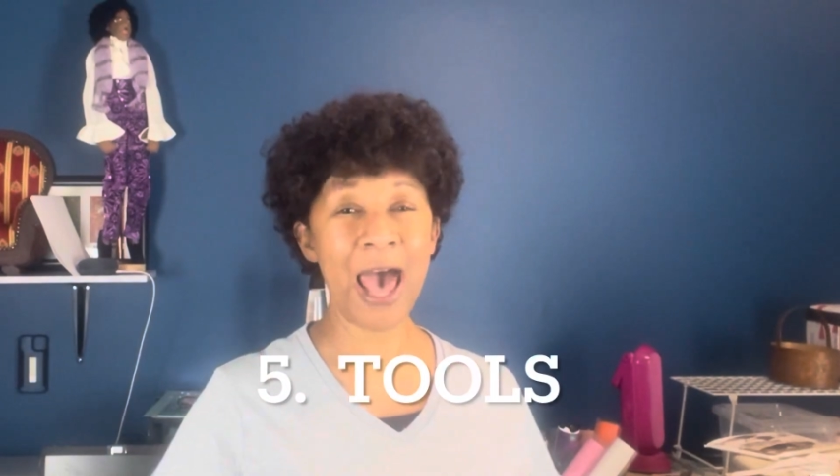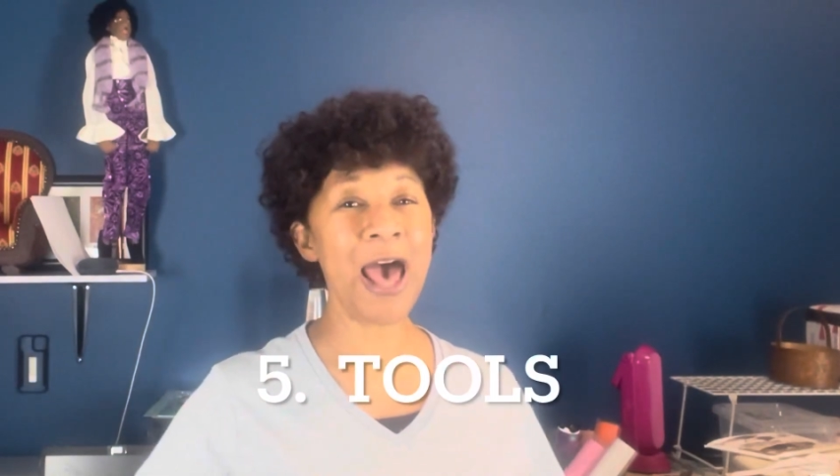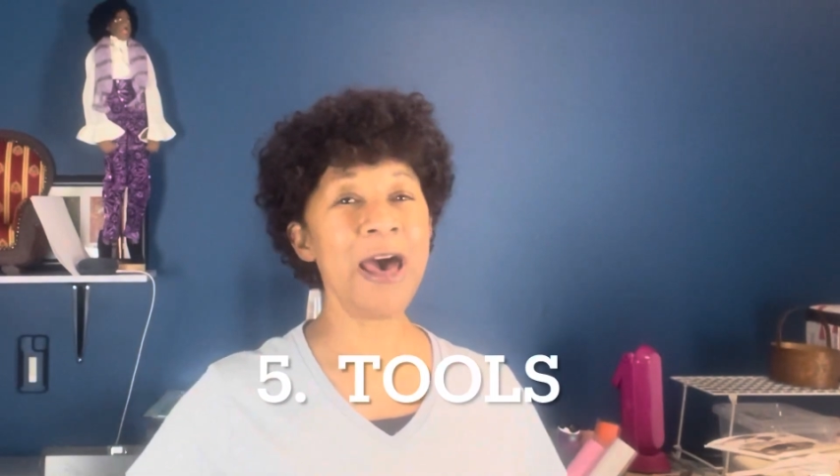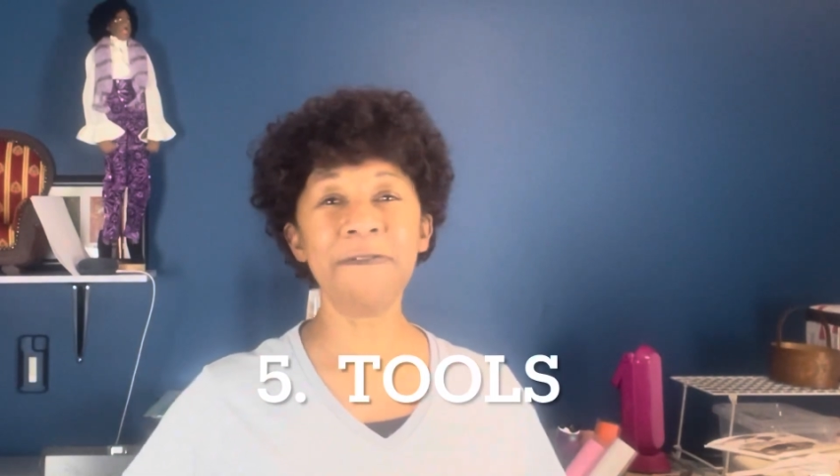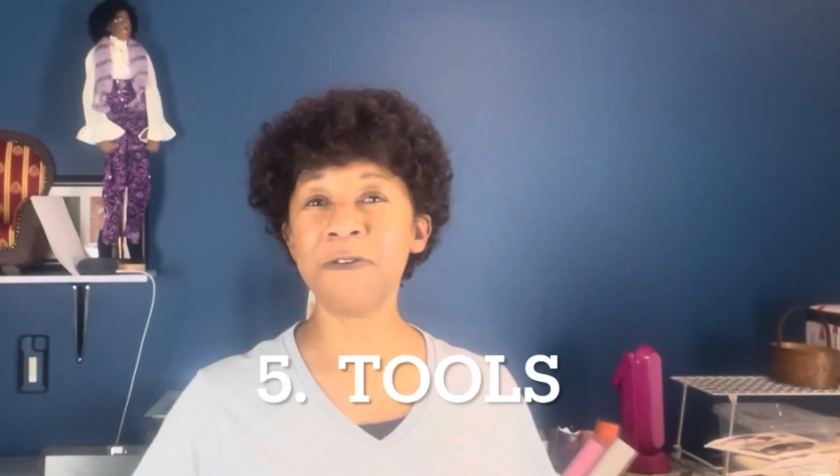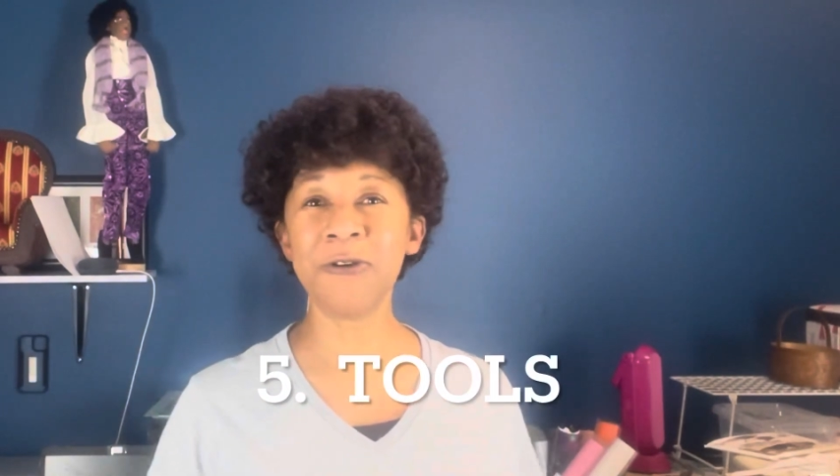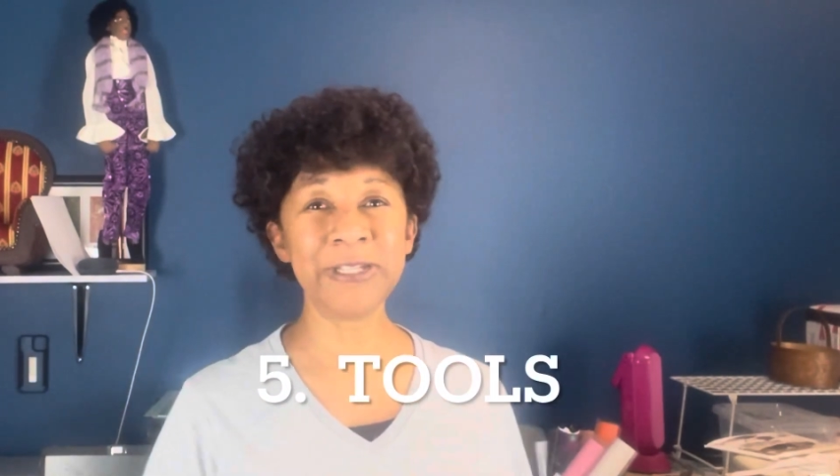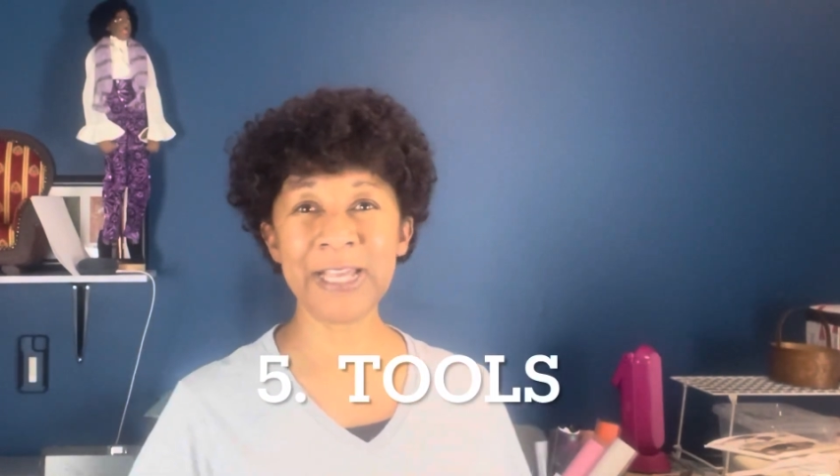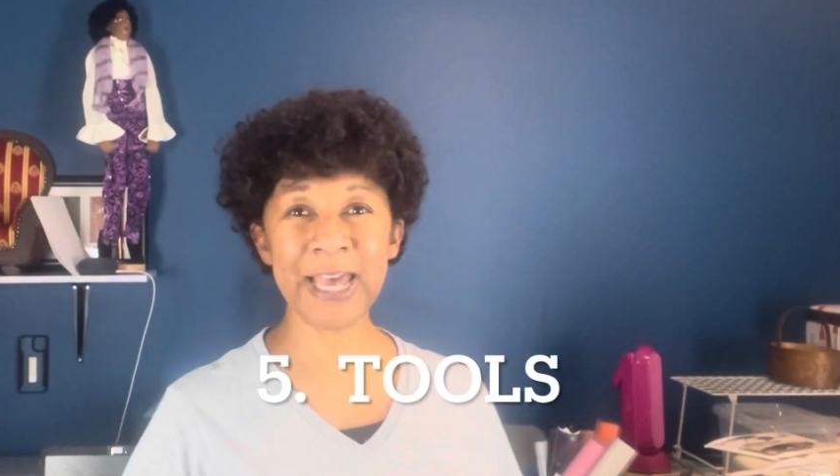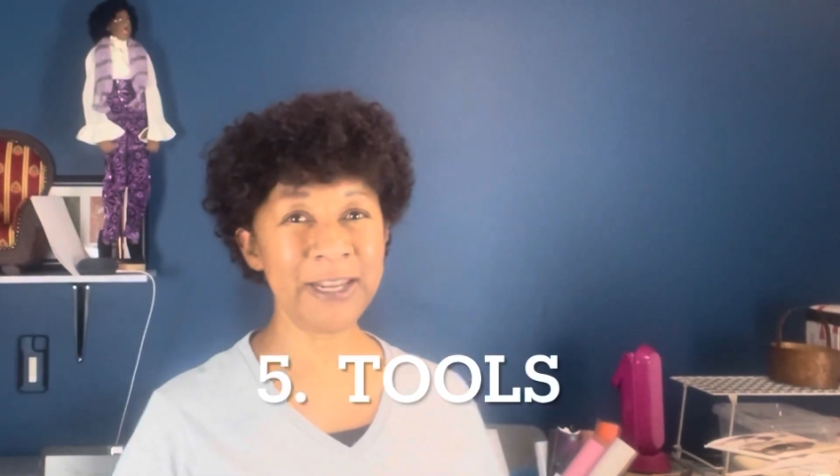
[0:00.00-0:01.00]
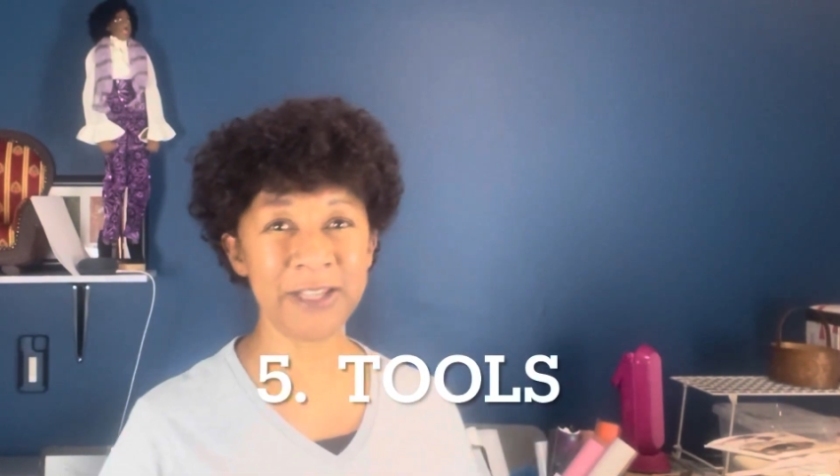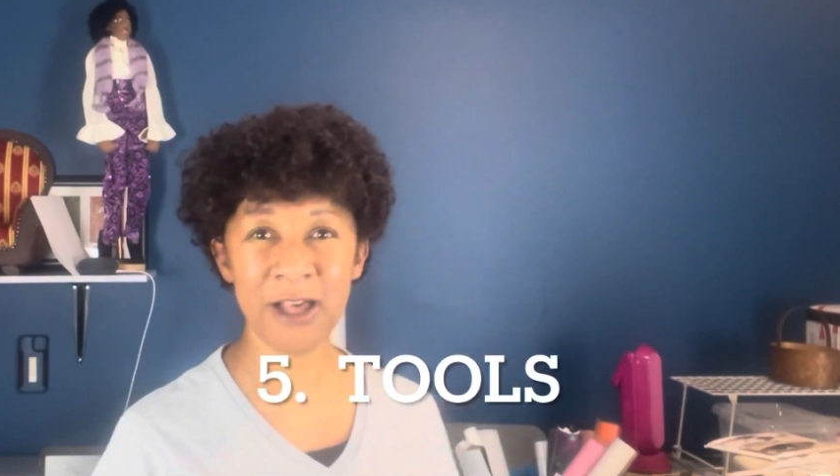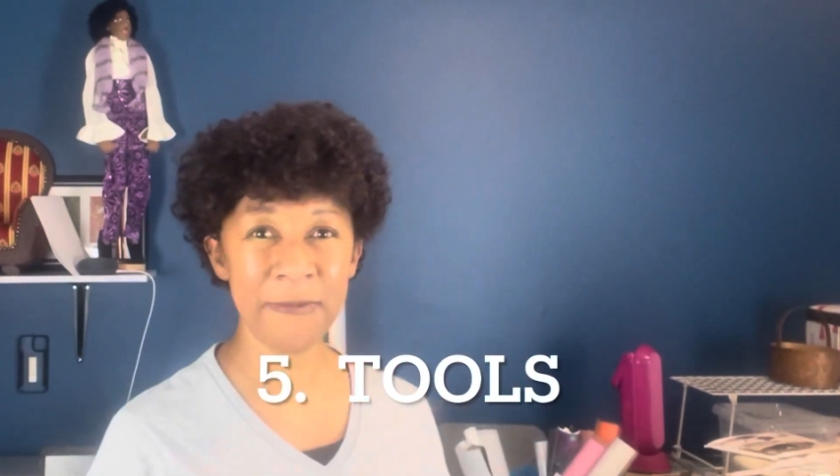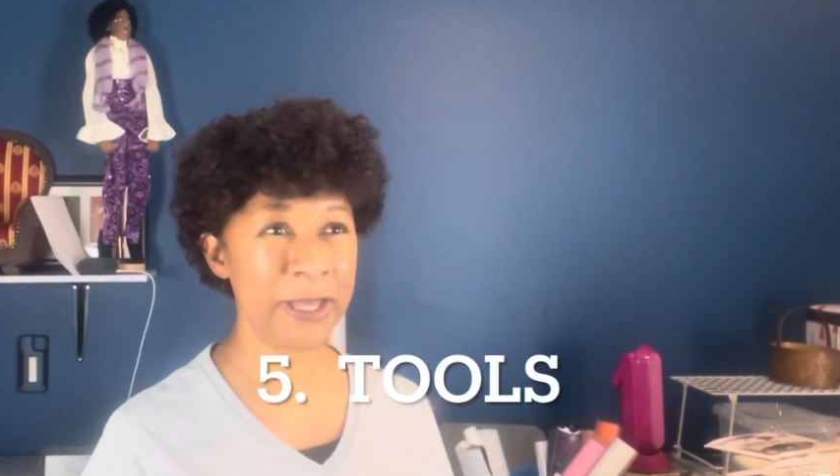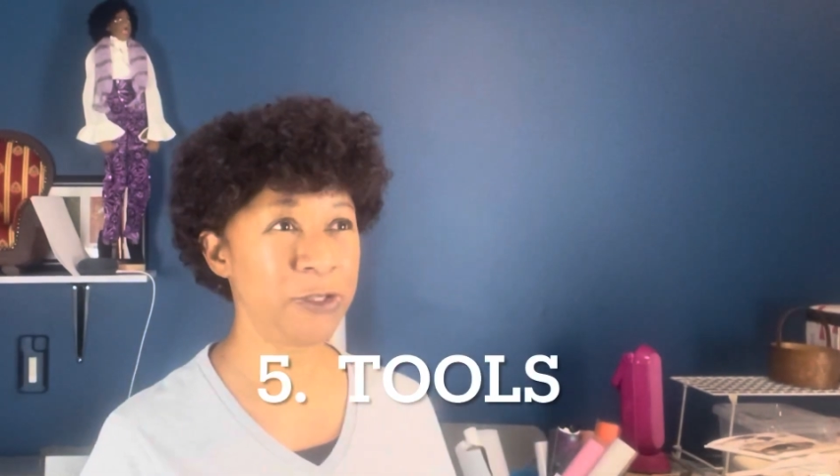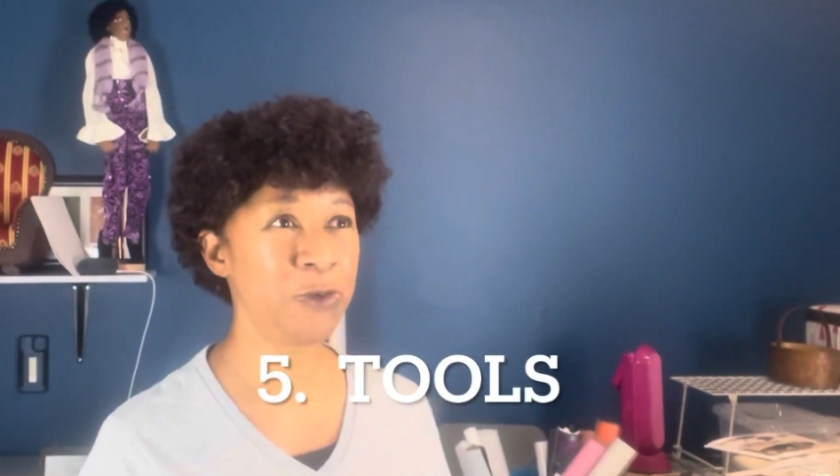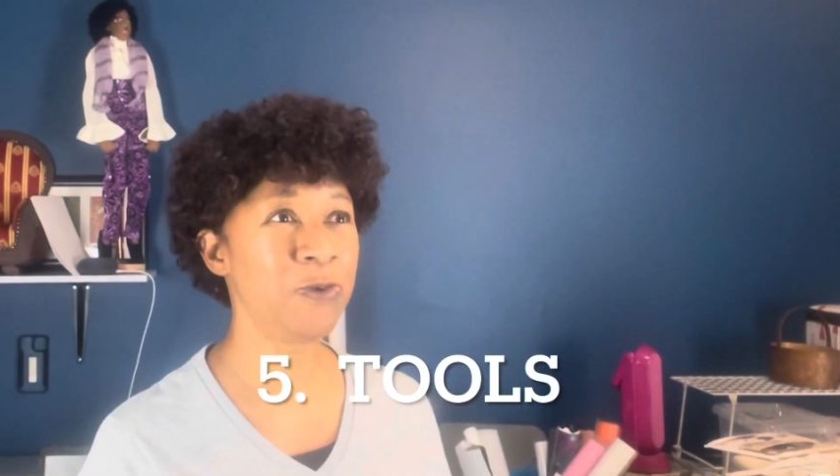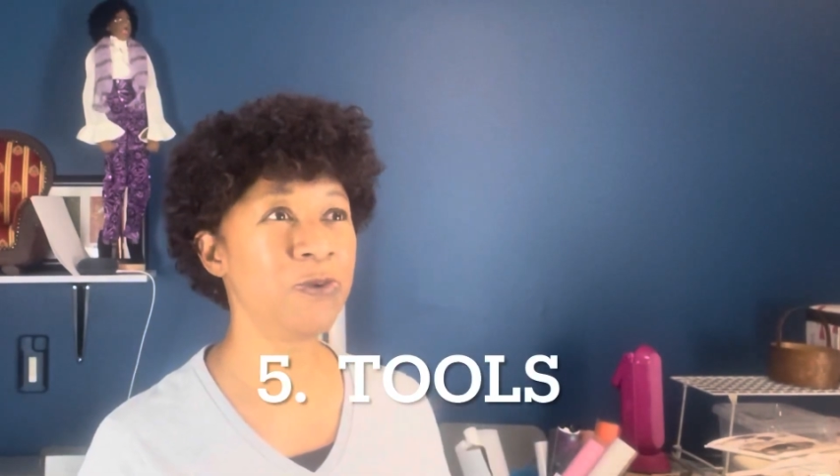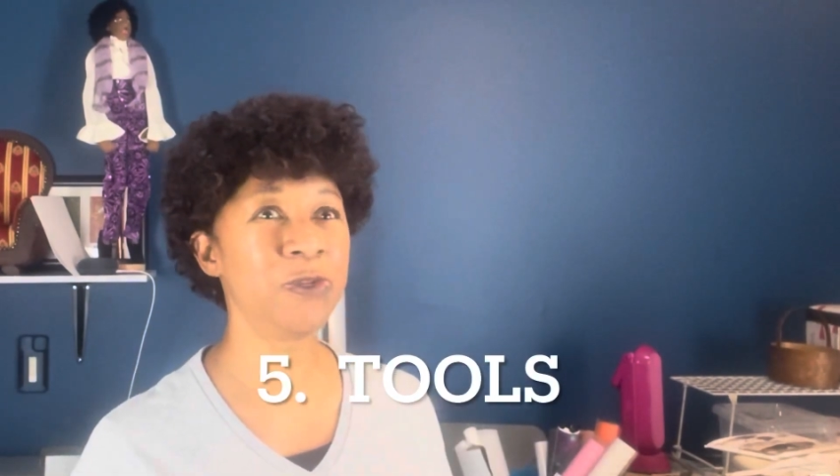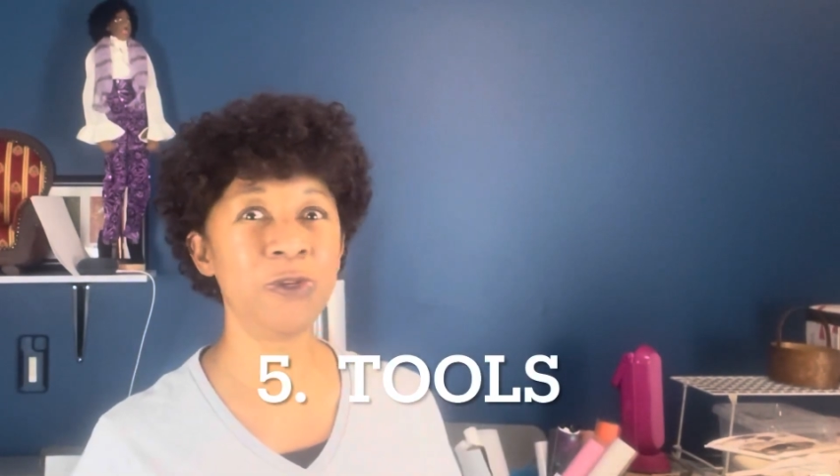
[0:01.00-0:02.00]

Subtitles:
Oh, of course, I gotta talk about tools.